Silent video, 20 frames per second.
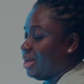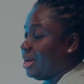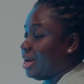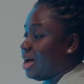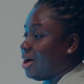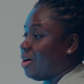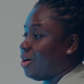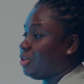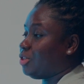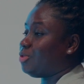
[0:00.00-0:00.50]

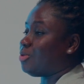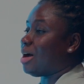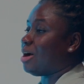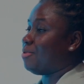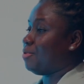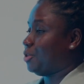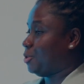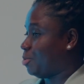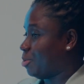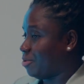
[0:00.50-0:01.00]
Now, onto
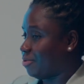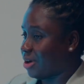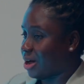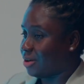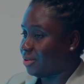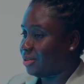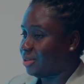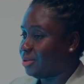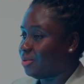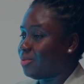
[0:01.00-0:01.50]
our roast
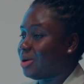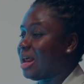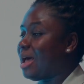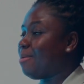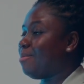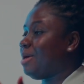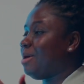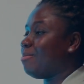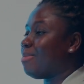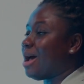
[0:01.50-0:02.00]
profiles. What
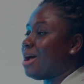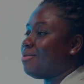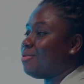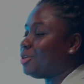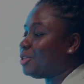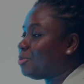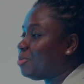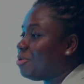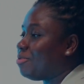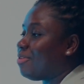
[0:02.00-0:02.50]
I mean by
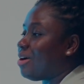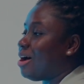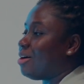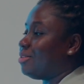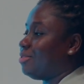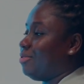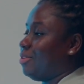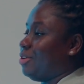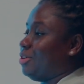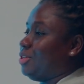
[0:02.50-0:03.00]
roast
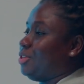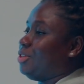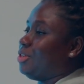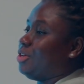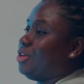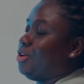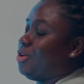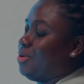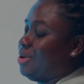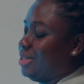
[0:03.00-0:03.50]
profiles,
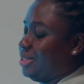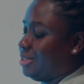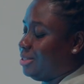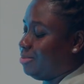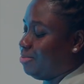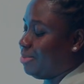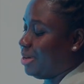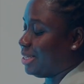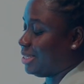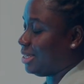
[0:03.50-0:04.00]
traditionally,
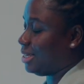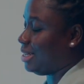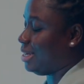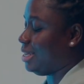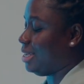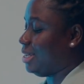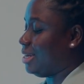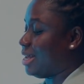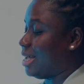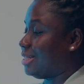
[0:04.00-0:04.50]
it's
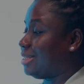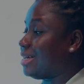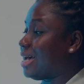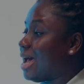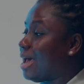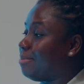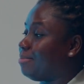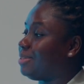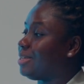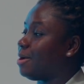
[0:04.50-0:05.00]
basically the
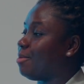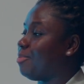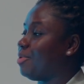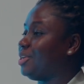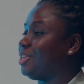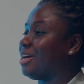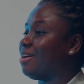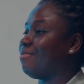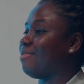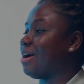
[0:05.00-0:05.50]
time
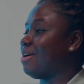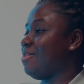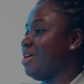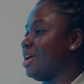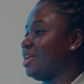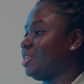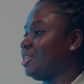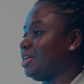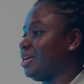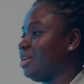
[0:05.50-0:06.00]
temperature
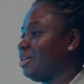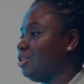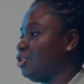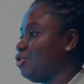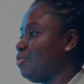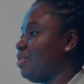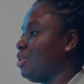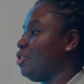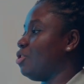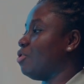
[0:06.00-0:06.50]
variation
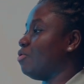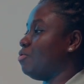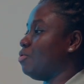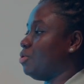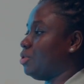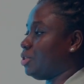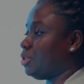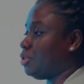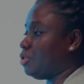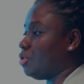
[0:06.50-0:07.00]
during the
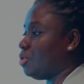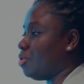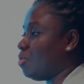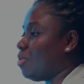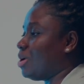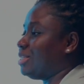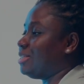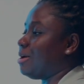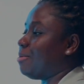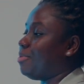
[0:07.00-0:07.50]
roast. So
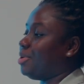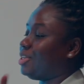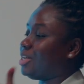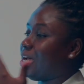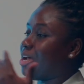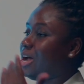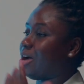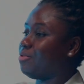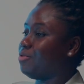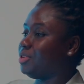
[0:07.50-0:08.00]
what
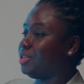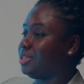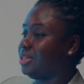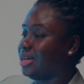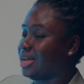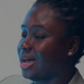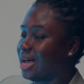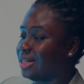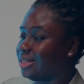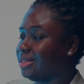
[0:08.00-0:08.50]
temperature you are
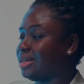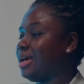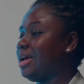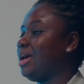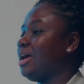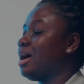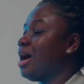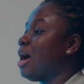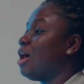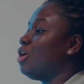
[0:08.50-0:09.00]
roasting at,
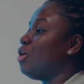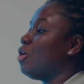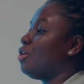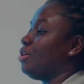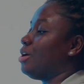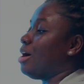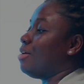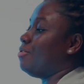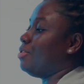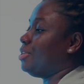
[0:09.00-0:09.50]
how
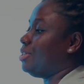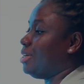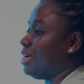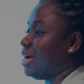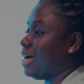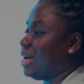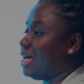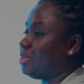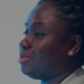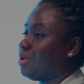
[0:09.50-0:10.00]
long you are
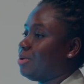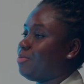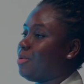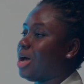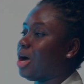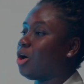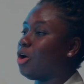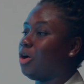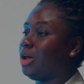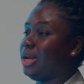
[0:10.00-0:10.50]
roasting at, that's what
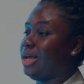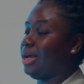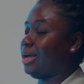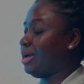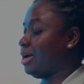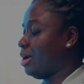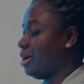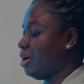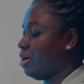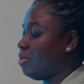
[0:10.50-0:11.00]
we are
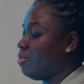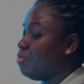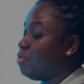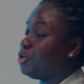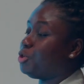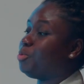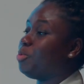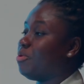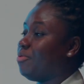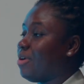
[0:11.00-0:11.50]
calling
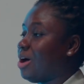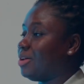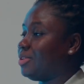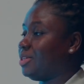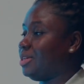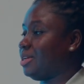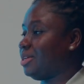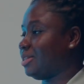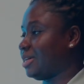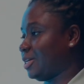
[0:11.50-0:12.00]
roast
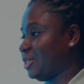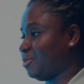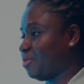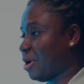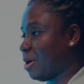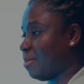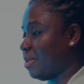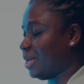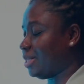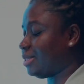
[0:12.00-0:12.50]
profiles in this
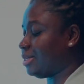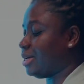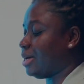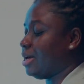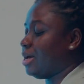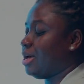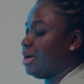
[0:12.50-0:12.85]
experiment.